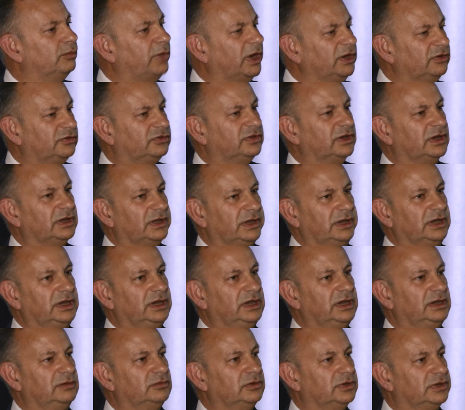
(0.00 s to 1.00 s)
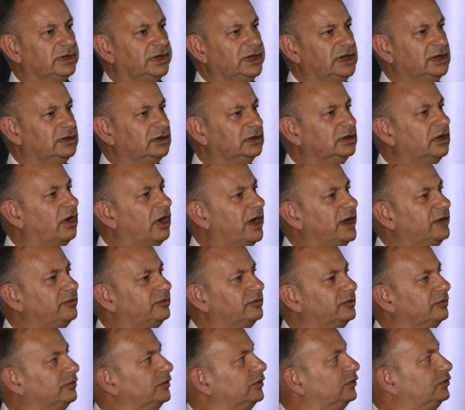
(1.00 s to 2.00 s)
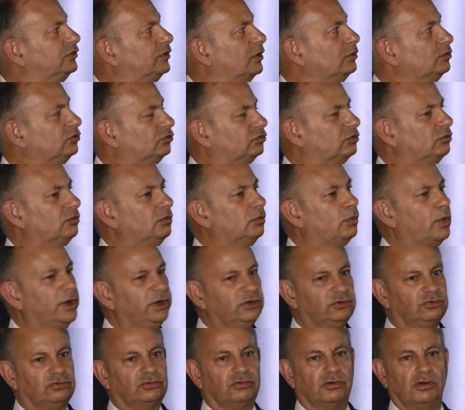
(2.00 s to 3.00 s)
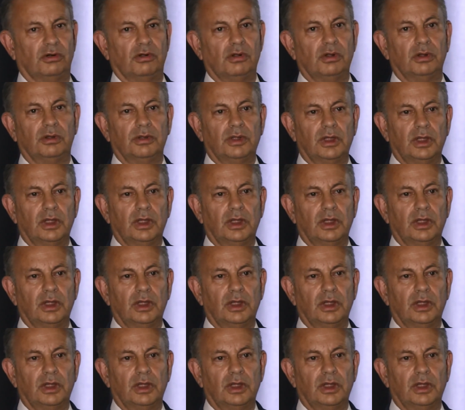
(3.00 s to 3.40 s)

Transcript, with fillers: basically he would lead a life of a social wastrel.